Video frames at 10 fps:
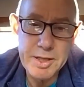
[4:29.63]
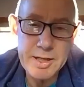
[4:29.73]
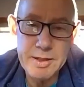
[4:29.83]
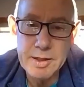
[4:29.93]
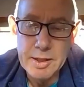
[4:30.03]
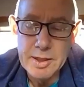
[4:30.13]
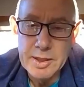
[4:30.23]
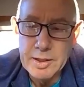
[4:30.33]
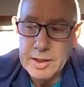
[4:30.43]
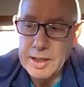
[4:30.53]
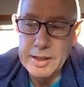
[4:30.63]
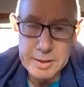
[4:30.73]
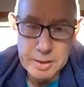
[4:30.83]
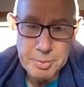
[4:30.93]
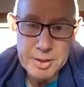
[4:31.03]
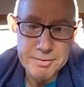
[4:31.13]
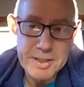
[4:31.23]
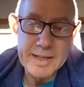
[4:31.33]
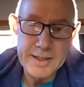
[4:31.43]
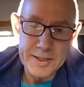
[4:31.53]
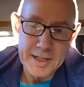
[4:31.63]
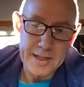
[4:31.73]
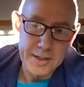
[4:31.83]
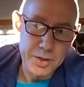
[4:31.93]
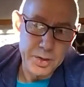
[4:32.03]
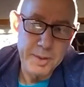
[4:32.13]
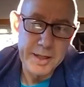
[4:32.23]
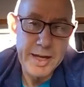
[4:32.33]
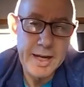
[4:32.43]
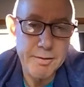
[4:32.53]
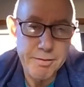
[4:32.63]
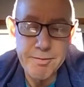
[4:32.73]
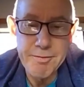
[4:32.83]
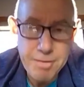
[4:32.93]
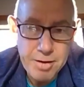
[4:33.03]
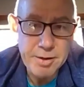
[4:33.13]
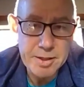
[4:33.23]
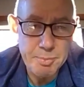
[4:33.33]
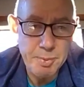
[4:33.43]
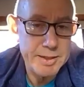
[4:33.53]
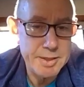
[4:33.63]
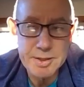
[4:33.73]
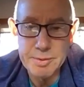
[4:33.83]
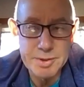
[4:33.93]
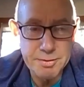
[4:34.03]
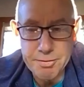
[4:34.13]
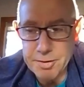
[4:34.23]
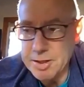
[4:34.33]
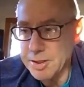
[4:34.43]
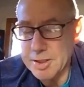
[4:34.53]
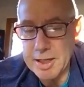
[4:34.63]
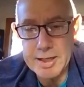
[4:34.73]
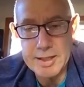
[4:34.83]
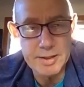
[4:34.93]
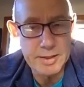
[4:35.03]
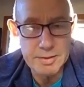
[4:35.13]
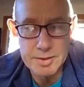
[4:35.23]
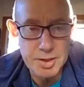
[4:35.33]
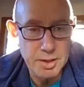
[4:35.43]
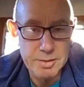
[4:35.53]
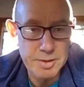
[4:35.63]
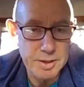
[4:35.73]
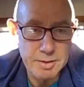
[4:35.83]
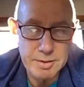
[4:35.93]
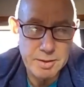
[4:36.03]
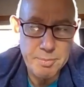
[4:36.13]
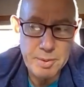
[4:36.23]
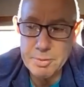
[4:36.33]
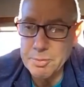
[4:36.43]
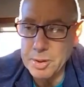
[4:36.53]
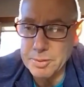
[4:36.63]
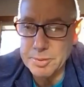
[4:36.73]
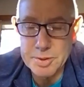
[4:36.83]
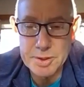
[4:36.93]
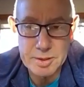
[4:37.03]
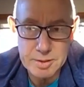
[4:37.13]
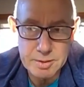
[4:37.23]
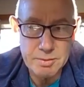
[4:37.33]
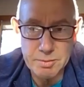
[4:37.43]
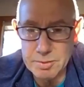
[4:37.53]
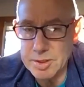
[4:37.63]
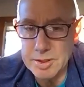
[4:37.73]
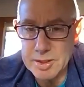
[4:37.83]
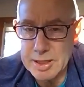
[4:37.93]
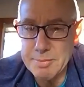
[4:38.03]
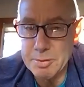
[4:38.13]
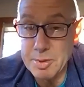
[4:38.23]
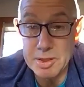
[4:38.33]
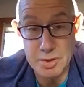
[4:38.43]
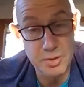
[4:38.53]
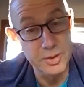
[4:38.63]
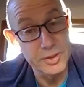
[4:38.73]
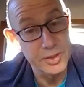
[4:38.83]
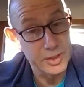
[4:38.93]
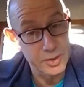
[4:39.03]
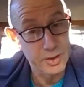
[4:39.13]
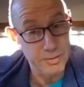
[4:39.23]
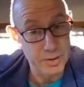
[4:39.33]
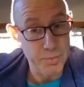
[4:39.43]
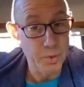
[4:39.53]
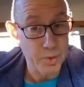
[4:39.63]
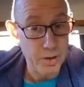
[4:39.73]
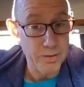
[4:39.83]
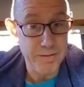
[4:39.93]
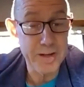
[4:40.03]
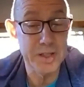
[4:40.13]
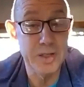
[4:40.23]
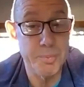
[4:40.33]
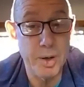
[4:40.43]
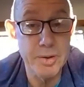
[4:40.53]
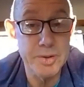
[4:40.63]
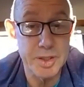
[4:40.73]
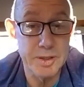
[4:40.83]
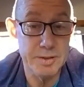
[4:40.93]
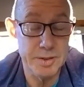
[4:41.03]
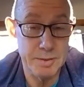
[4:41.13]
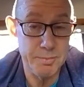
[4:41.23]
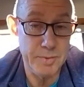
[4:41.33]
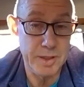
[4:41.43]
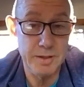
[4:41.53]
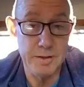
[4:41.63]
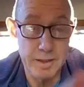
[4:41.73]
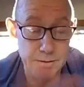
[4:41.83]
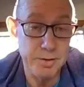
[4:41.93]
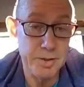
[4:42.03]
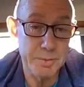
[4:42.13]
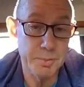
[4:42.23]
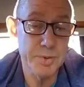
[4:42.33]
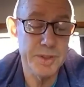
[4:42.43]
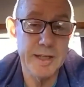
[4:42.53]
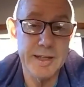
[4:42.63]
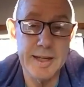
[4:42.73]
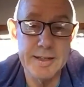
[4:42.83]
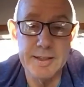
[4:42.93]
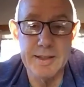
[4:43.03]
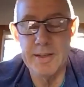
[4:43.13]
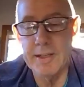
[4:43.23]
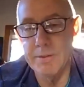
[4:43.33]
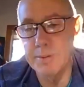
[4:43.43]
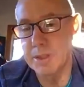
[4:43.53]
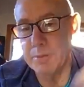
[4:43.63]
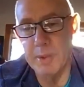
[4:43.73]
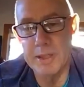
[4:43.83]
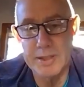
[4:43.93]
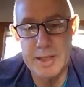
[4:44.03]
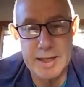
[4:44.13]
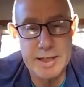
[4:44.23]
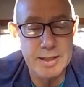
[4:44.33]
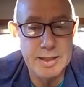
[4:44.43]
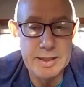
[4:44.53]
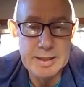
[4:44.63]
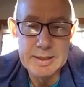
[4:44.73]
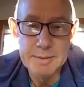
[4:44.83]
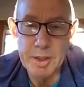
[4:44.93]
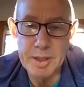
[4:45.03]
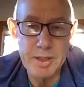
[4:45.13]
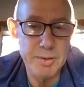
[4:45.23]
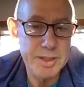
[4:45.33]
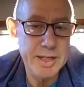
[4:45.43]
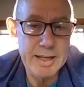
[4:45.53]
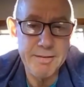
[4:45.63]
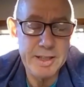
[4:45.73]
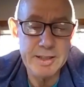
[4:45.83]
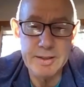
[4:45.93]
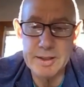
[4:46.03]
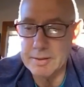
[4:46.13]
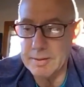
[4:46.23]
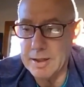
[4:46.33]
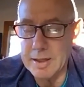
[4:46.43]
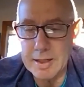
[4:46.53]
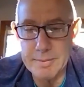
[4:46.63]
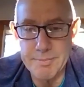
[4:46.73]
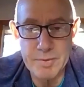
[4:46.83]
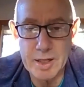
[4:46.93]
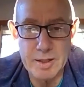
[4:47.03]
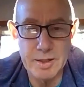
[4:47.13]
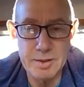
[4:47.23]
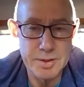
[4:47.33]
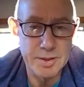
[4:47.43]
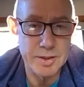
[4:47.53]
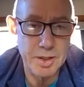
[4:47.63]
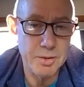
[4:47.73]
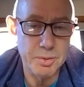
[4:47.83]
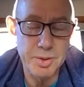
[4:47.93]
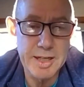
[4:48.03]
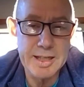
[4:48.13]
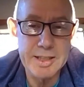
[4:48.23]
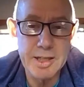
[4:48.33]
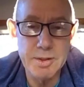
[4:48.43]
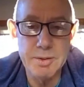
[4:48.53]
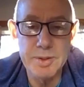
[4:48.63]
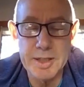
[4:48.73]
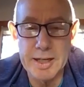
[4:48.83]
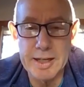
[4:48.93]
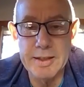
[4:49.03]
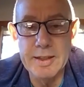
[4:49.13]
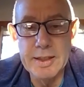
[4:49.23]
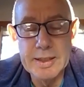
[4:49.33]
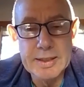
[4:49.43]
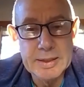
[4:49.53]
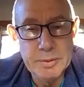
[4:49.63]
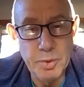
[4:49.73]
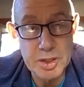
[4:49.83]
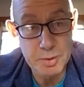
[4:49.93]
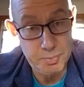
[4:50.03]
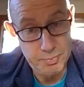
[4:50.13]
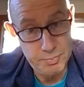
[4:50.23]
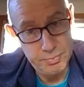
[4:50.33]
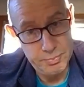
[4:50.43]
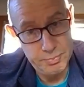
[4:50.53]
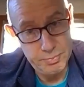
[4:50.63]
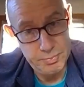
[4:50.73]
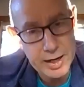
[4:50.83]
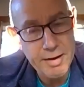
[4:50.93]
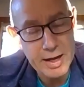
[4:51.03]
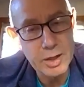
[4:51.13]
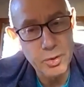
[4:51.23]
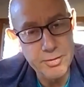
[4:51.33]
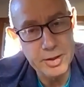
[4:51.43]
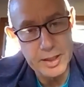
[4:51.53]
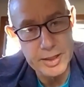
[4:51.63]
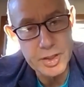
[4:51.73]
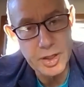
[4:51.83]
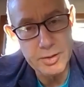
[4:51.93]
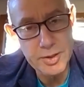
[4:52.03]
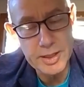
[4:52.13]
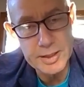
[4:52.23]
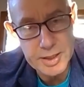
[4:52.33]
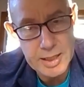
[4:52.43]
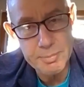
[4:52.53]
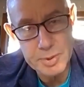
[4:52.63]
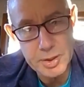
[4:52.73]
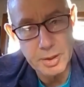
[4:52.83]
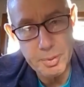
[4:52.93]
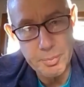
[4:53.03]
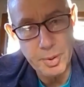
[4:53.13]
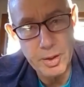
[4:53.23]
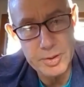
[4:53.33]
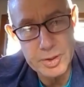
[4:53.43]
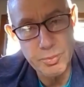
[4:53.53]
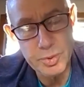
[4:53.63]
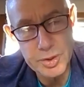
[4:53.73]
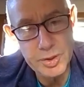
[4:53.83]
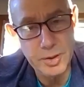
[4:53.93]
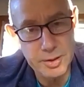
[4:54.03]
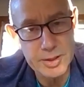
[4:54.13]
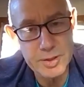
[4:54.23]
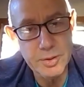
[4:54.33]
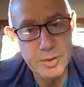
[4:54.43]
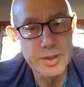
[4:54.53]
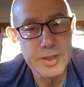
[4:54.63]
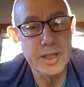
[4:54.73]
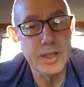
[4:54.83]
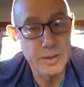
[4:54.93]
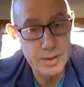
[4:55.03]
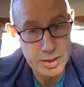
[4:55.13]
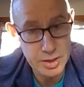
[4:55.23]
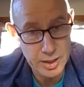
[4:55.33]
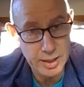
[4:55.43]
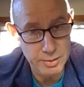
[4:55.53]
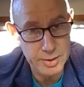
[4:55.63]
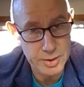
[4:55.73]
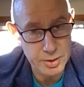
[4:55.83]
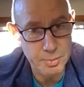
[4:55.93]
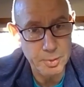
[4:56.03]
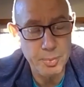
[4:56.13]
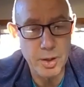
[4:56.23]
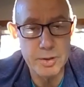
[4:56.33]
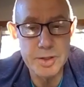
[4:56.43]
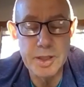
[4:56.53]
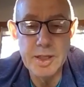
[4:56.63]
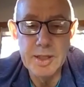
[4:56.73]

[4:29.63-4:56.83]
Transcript: And then a little bit of data started dribbling out from various places. There was a French study that showed that, you know, bubble models didn't seem to be as good as a sort of a more old fashioned approach in a very small study they did. And then there was this big study by the US Navy that you know, the so-called NEDU study, which kind of unequivocally showed that a deep stop approach was not as good as a shallower stop approach.